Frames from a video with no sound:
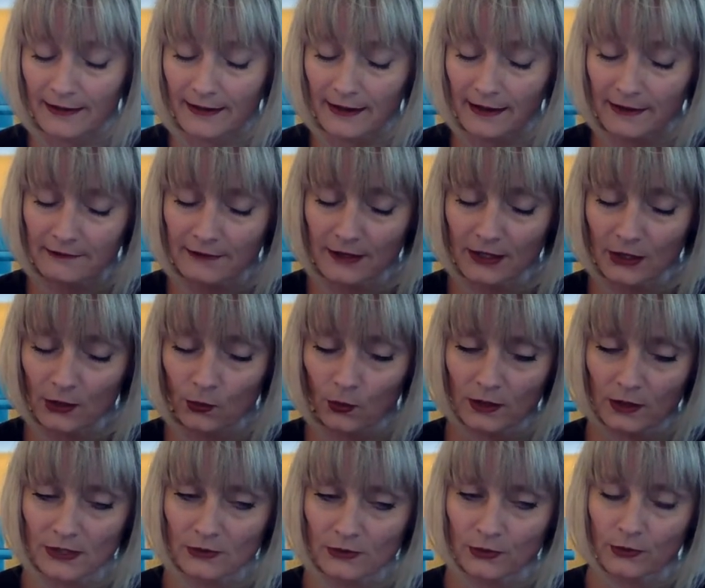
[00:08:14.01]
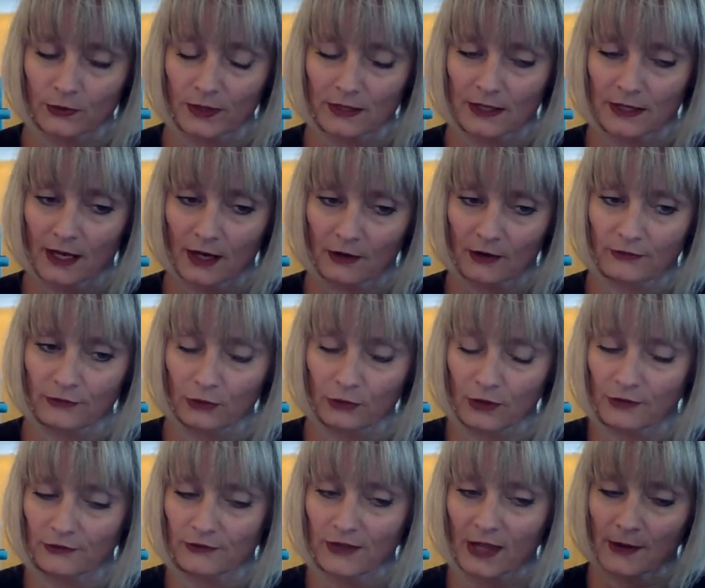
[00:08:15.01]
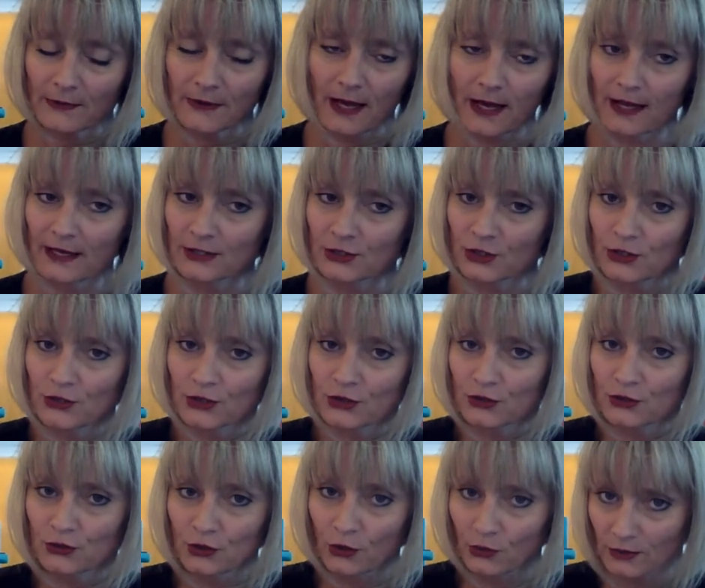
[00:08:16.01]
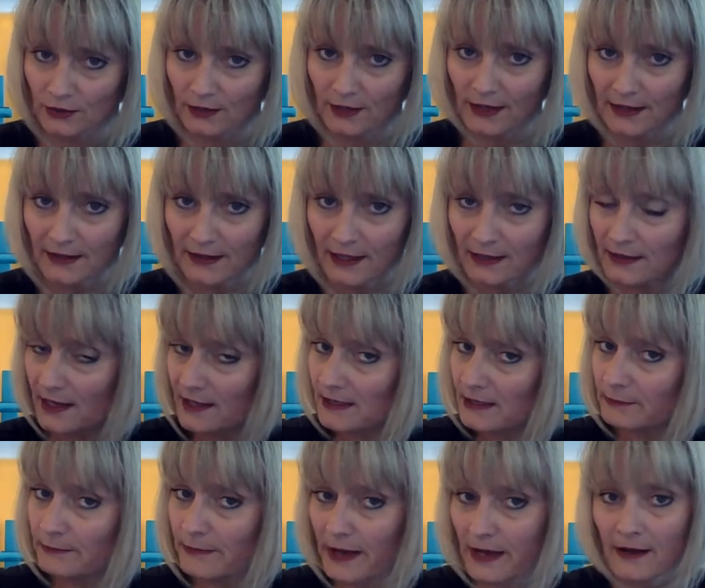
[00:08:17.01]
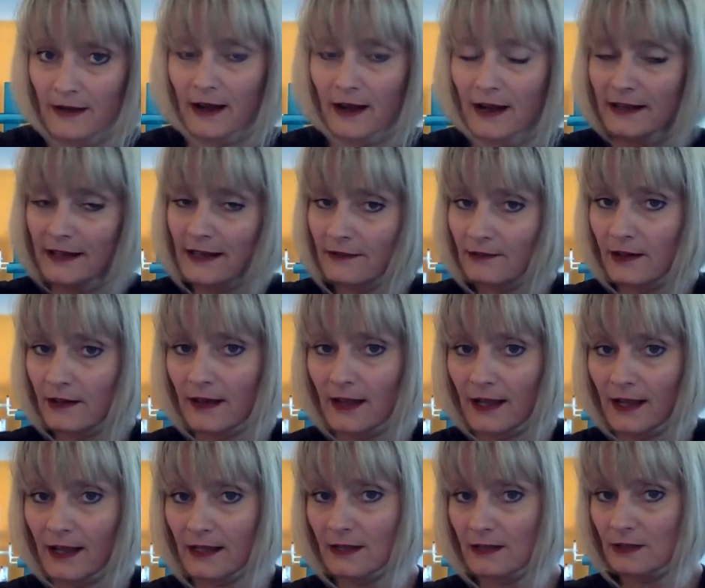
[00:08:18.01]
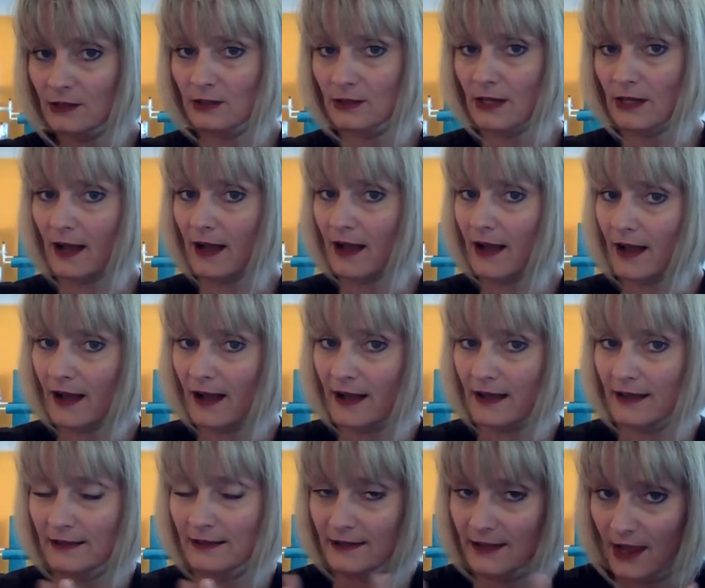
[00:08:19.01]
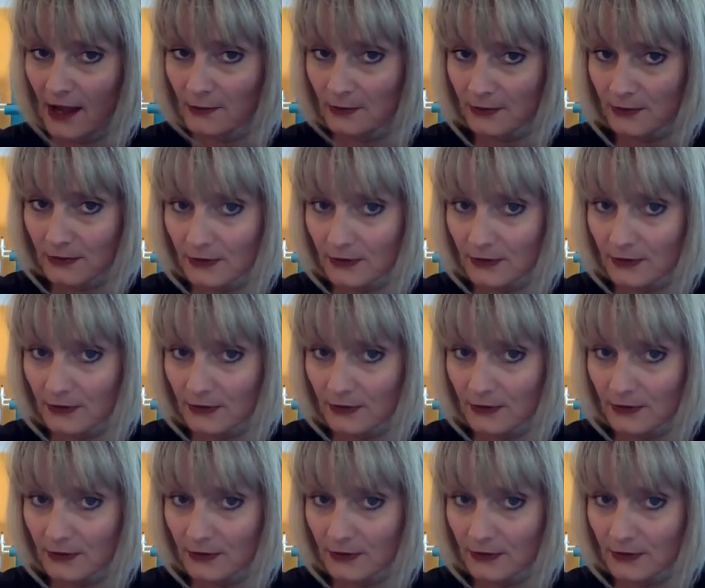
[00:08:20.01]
Everything when they are full of debt, I just don't like that as a banker. I never like high debt.